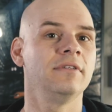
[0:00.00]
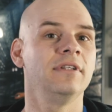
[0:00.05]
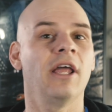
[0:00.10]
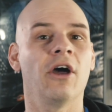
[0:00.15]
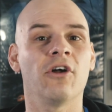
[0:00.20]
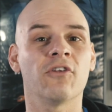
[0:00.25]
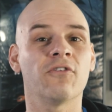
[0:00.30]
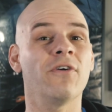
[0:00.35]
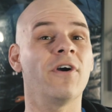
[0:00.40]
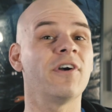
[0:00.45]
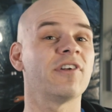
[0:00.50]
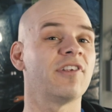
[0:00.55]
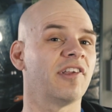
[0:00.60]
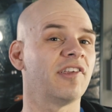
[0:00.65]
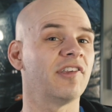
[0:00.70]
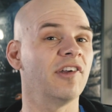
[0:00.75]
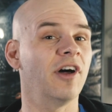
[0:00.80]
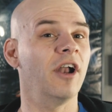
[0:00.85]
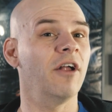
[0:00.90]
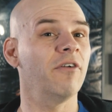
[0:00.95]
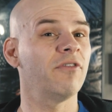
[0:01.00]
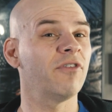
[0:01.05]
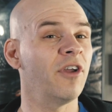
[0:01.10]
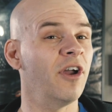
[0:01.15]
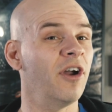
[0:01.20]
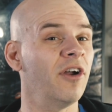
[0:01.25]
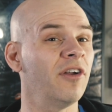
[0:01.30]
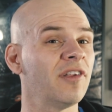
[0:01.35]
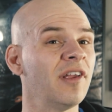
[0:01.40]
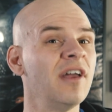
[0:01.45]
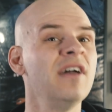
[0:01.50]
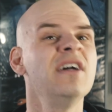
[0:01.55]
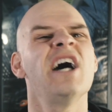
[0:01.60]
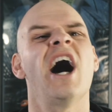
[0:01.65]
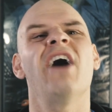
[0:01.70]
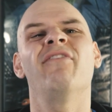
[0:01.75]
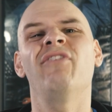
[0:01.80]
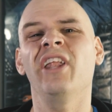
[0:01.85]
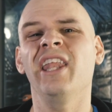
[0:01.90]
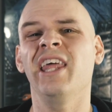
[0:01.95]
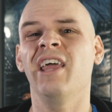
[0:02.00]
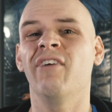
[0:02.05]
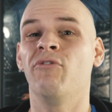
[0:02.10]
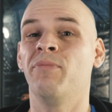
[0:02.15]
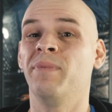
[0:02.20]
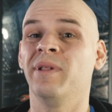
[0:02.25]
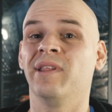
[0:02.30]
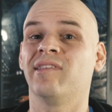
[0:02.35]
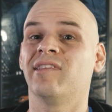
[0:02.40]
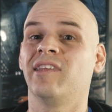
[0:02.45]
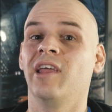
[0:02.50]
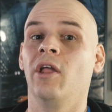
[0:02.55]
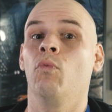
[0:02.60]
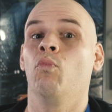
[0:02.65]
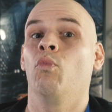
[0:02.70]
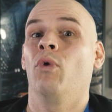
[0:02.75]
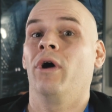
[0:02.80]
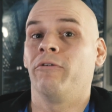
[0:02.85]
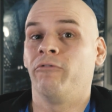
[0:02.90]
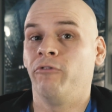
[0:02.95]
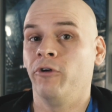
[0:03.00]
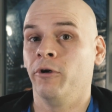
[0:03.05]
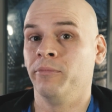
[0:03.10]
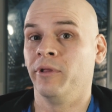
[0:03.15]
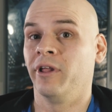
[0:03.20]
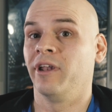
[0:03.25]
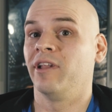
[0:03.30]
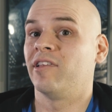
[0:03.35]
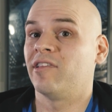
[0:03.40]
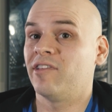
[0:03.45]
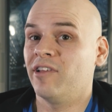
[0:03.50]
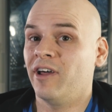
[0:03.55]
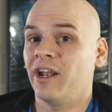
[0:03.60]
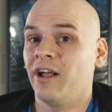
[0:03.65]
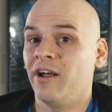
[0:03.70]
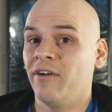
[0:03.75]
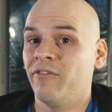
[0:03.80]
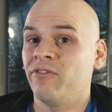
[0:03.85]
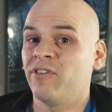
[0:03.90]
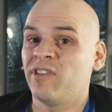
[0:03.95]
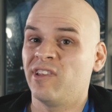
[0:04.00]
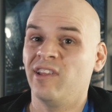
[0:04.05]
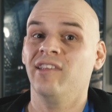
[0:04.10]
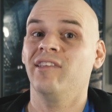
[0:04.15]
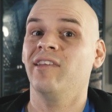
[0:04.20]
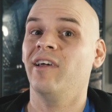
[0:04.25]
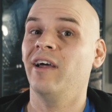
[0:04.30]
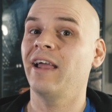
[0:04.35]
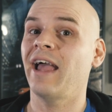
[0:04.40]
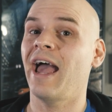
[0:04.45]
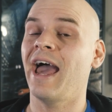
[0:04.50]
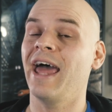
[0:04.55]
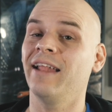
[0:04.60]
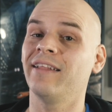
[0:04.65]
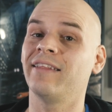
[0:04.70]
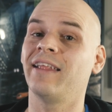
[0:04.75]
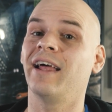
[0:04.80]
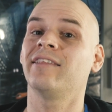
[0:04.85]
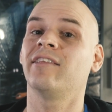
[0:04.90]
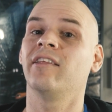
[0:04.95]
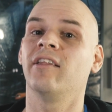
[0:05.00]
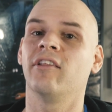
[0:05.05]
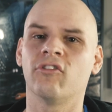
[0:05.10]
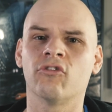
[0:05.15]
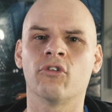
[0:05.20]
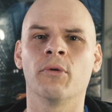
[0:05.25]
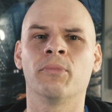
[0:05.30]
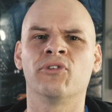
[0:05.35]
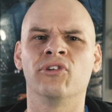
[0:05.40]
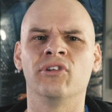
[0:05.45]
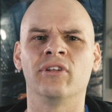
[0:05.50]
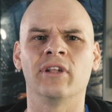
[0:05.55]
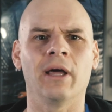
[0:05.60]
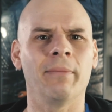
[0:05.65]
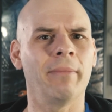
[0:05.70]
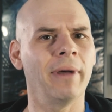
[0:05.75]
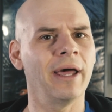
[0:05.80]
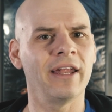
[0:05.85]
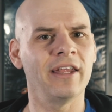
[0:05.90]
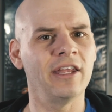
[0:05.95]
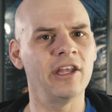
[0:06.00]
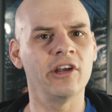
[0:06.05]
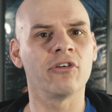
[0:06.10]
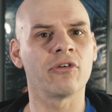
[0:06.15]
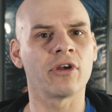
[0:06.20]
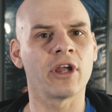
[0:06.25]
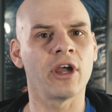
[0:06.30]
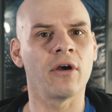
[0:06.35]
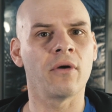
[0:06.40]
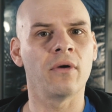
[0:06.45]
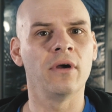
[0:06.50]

Now, as far as the sign-off goes, I've only ever been sent one Film Learnin sign-off since I added that to the description about a year ago.